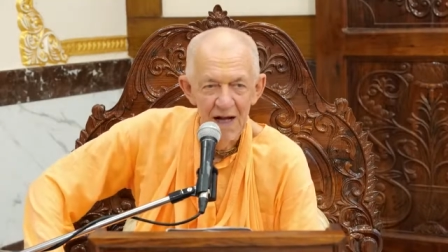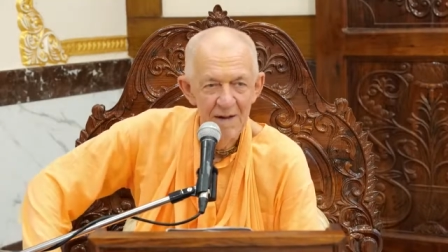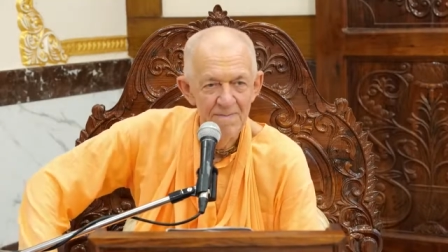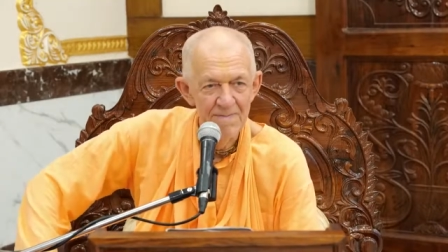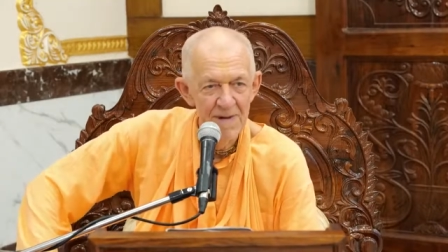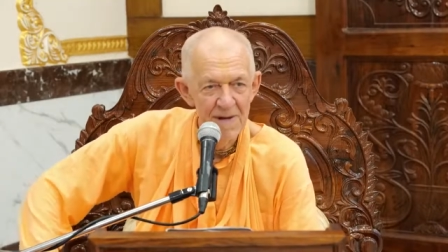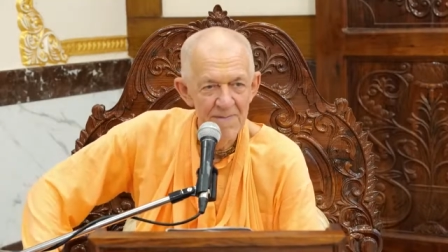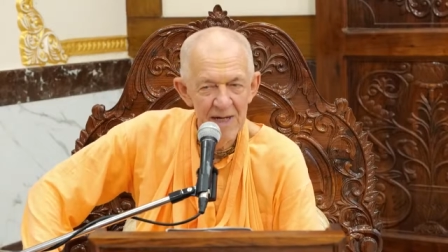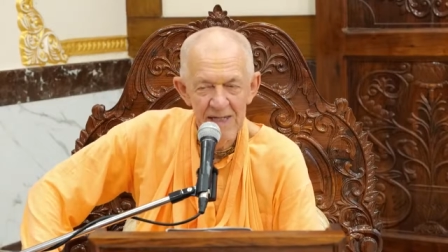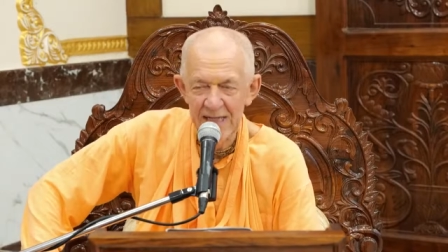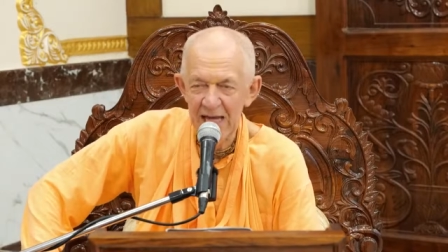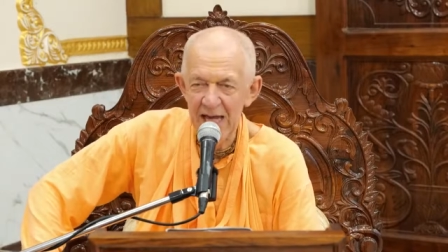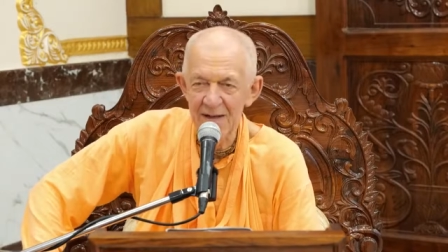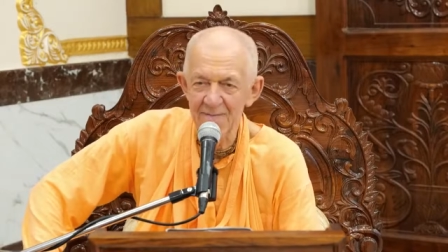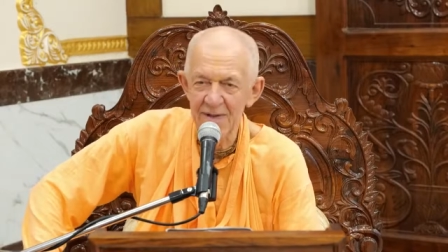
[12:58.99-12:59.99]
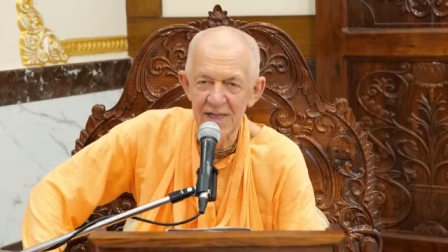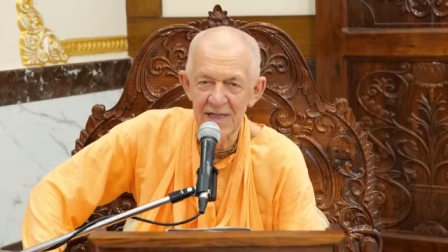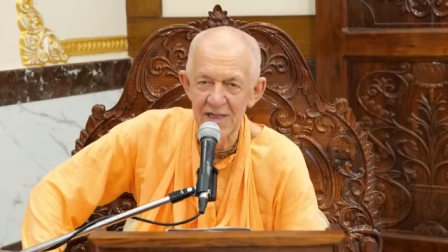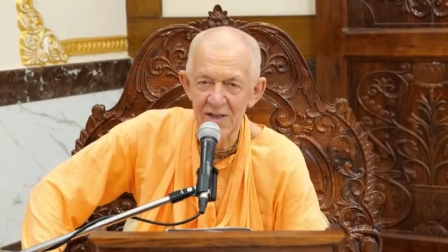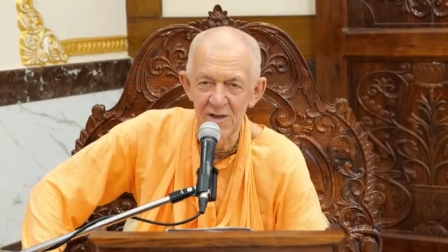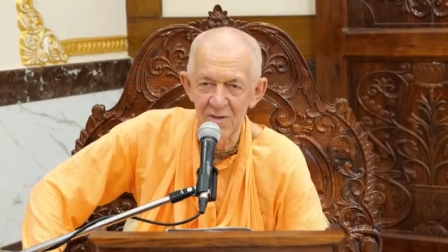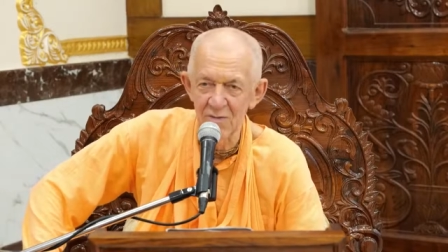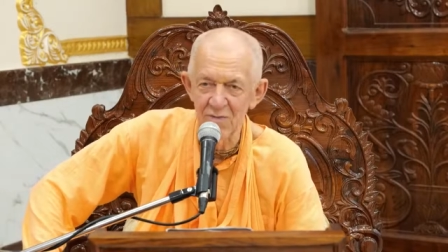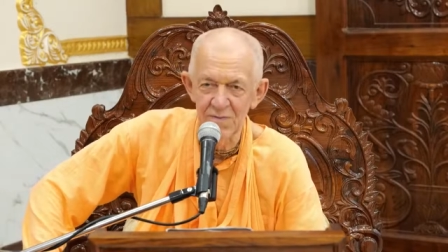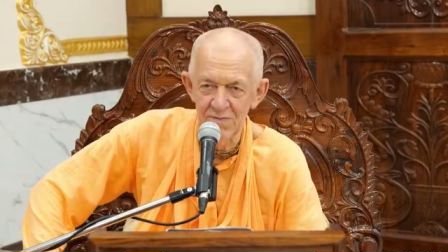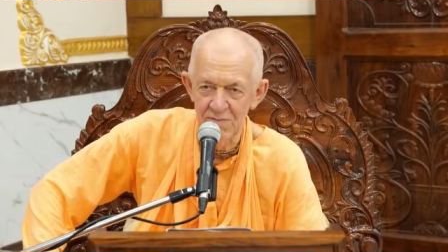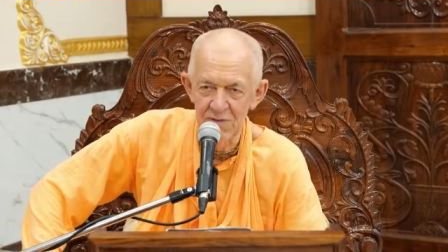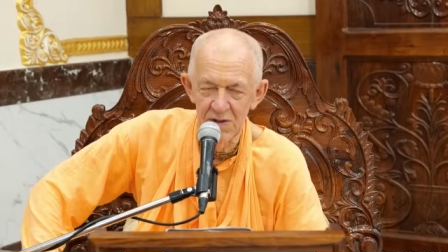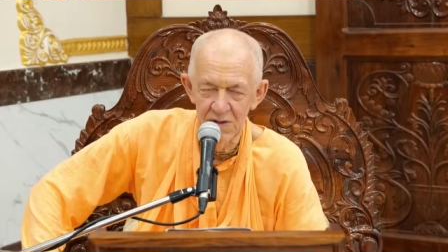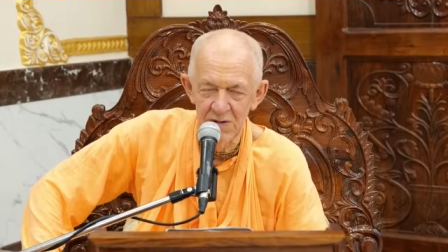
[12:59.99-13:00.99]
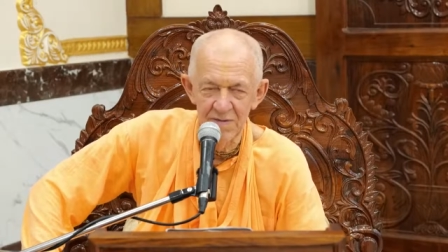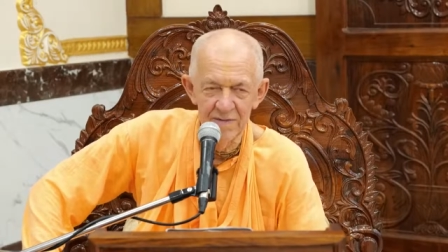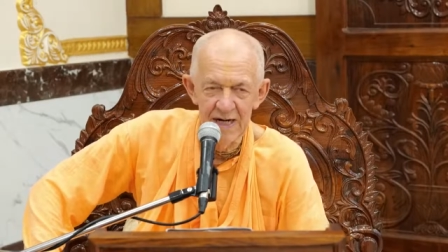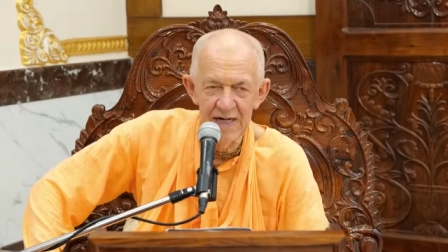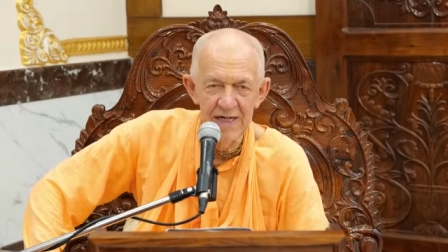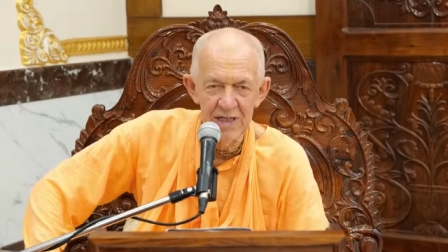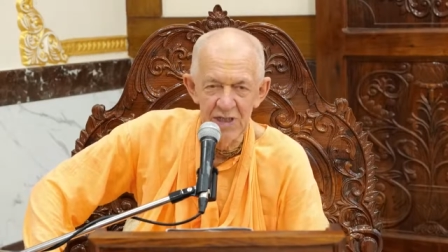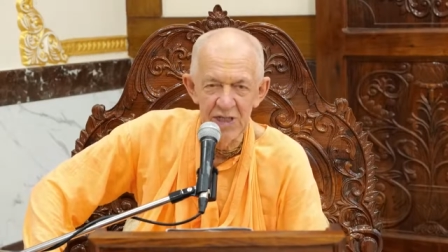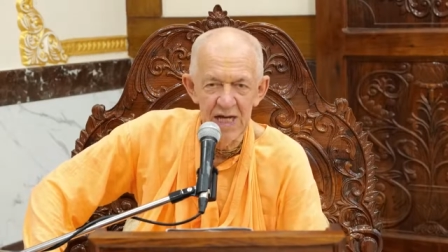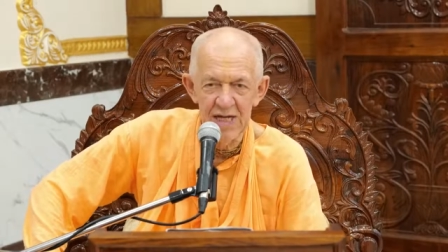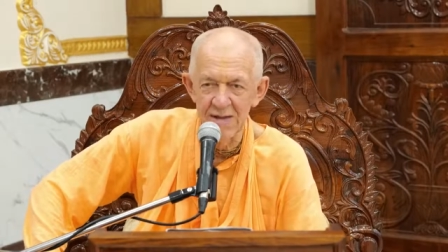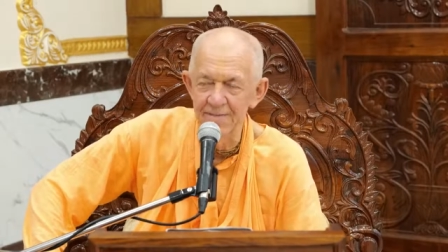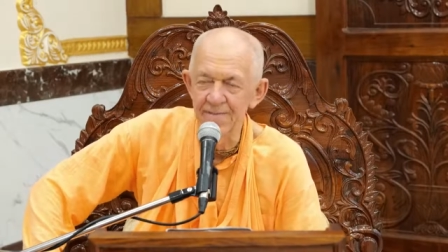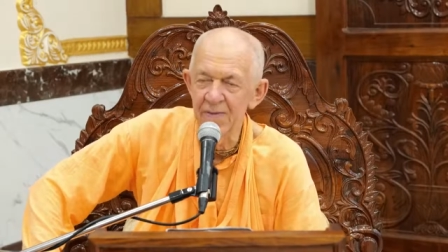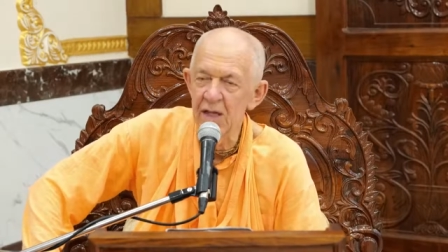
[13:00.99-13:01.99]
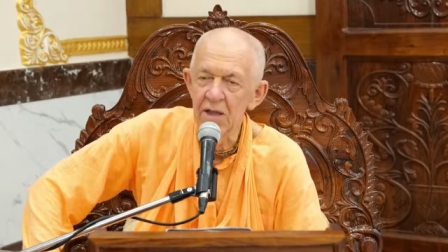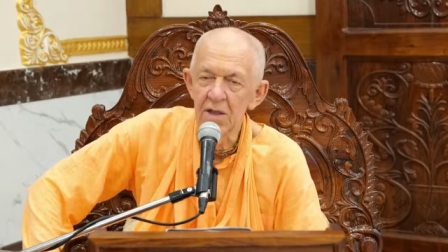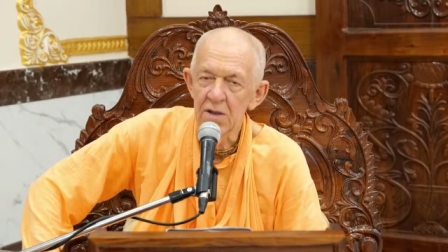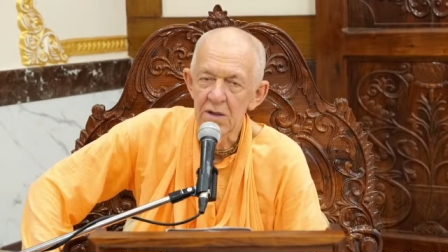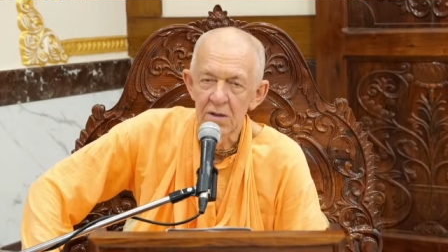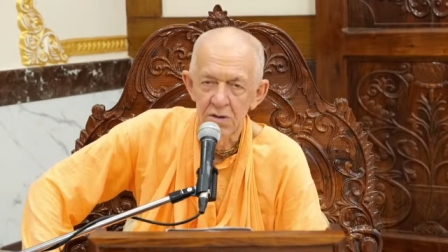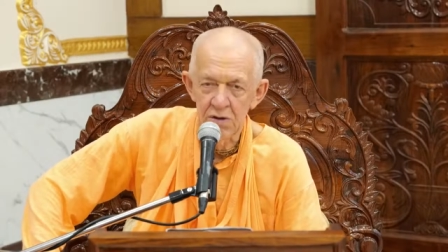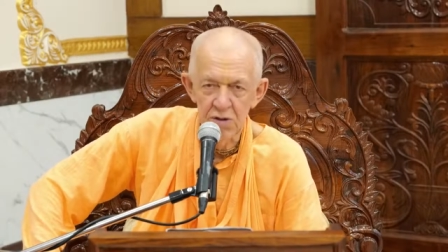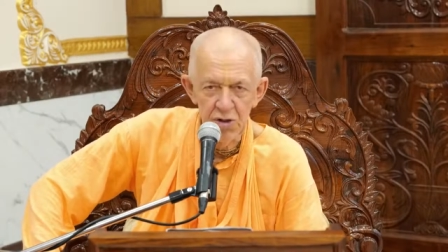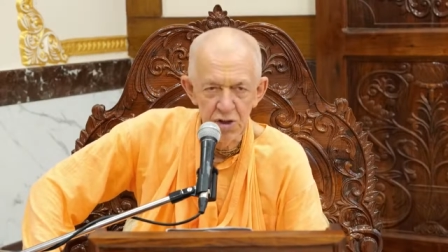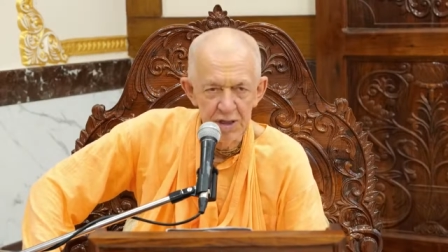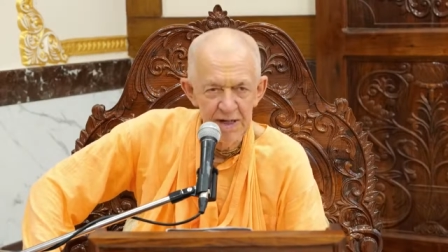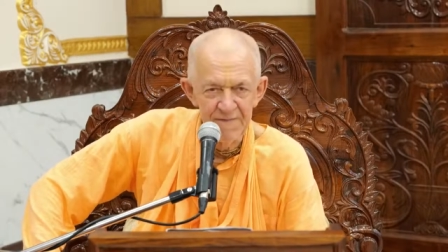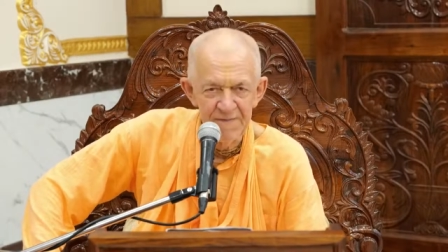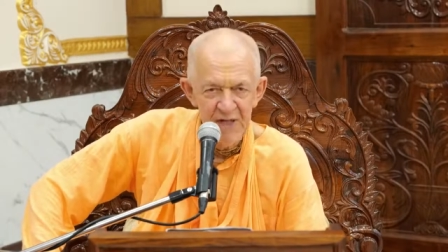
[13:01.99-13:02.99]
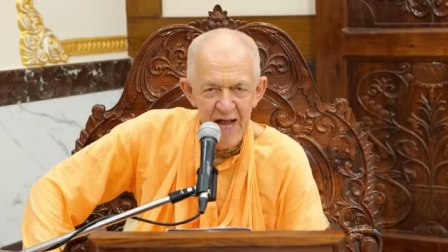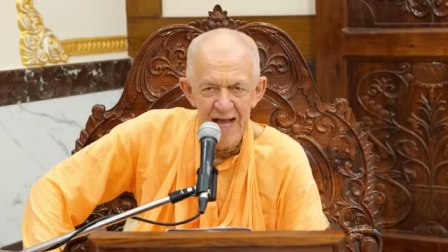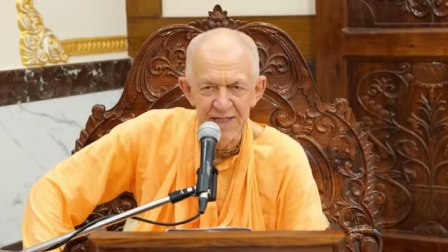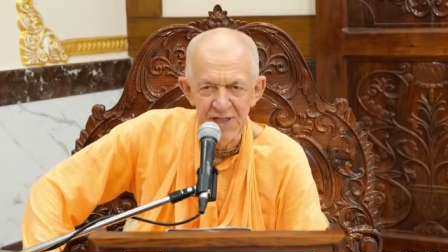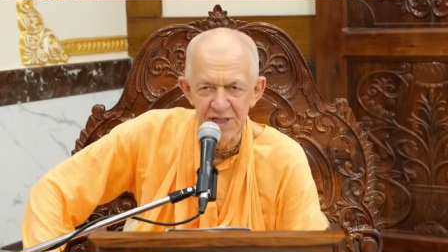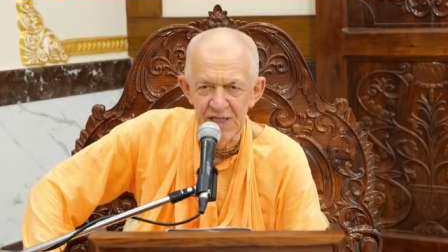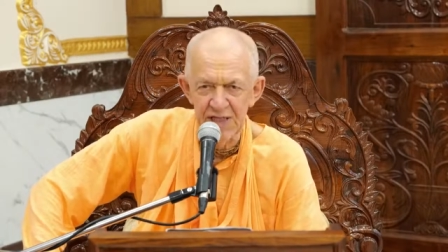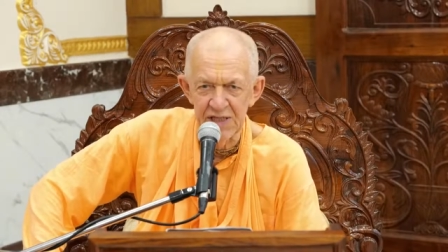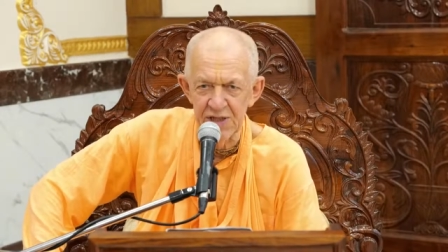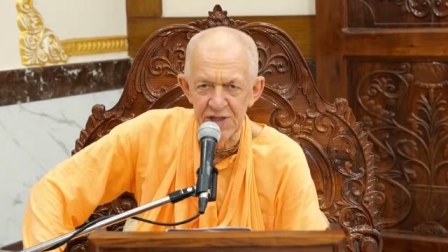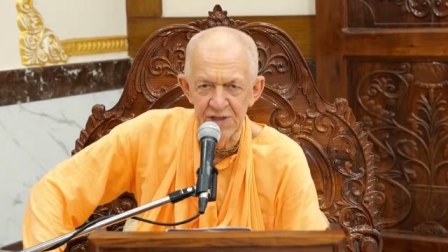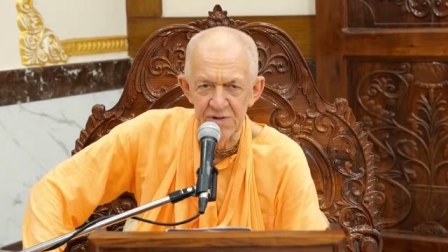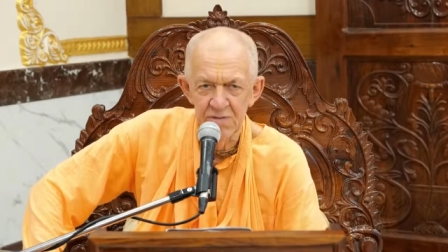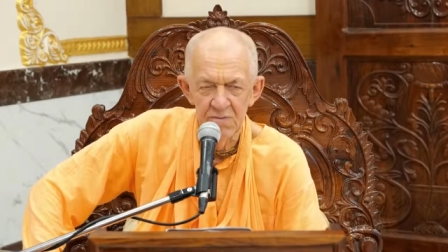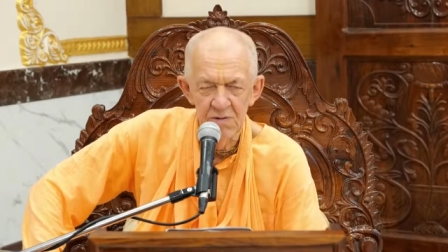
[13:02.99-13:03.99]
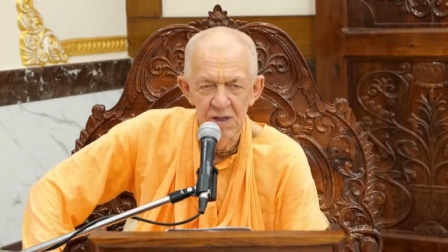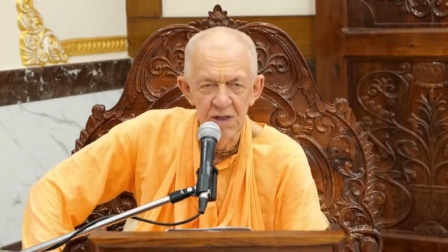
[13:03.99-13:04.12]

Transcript: and Bhima came and he told Suvarna Sen, "You should give taxis.